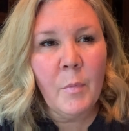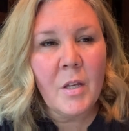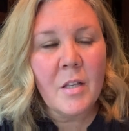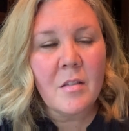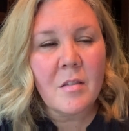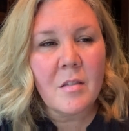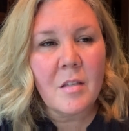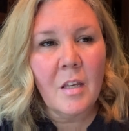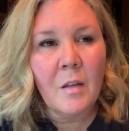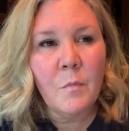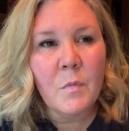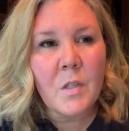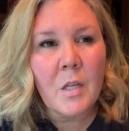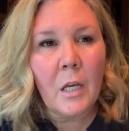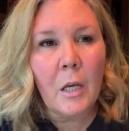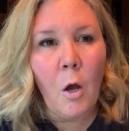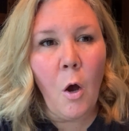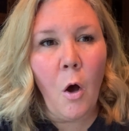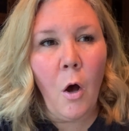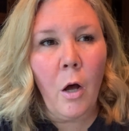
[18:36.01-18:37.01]
it seems
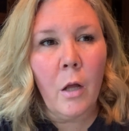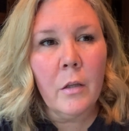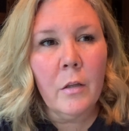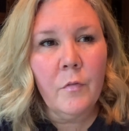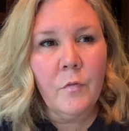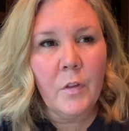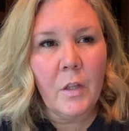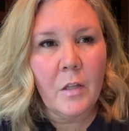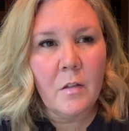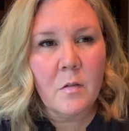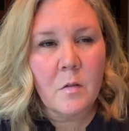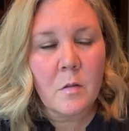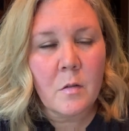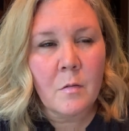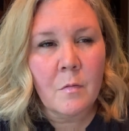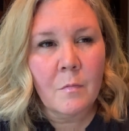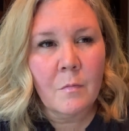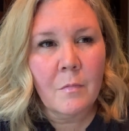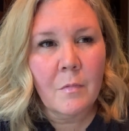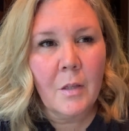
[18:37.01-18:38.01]
like all of these